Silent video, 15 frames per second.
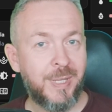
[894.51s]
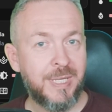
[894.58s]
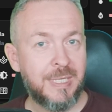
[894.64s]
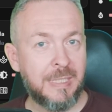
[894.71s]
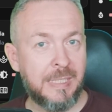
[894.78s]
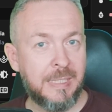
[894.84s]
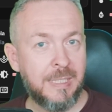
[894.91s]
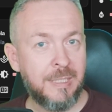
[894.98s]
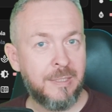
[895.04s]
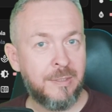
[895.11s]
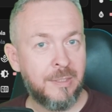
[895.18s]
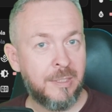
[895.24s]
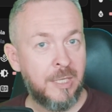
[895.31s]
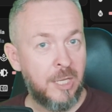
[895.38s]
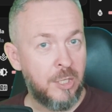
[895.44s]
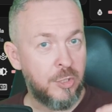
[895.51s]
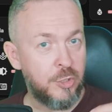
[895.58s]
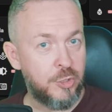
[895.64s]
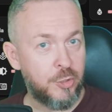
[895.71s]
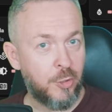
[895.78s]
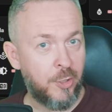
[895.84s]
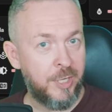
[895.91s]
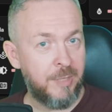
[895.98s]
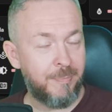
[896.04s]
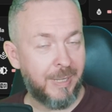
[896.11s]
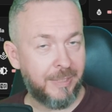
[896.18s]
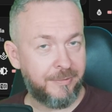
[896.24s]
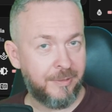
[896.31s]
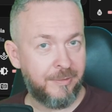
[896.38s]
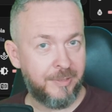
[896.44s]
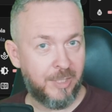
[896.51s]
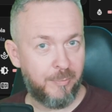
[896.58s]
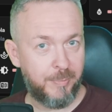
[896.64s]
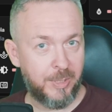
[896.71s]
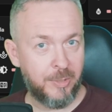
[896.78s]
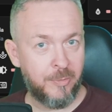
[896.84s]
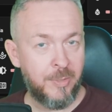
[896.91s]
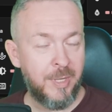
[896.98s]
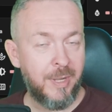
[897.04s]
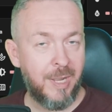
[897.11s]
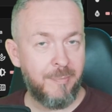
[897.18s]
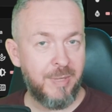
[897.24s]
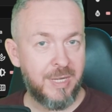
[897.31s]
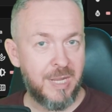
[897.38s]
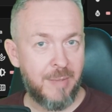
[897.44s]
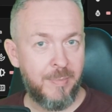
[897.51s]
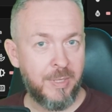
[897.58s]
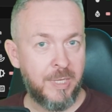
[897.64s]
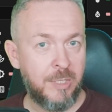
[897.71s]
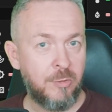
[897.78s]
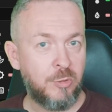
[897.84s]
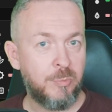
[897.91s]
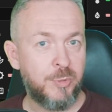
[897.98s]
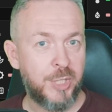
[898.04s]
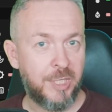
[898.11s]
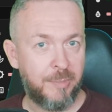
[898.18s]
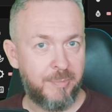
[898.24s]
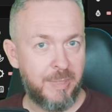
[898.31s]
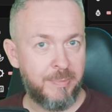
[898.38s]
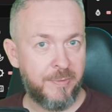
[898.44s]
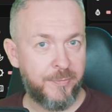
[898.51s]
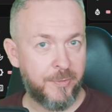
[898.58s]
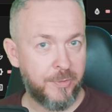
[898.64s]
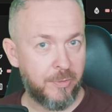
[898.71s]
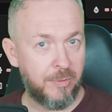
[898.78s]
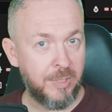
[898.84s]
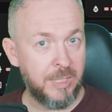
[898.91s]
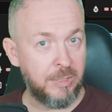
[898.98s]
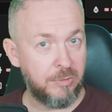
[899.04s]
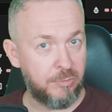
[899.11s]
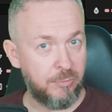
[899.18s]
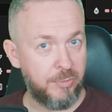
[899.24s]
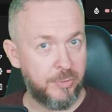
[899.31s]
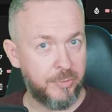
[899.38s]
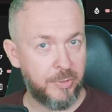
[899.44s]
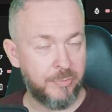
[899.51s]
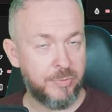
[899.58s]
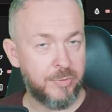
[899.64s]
you can do so by clicking the join button down below and becoming a YouTube channel member for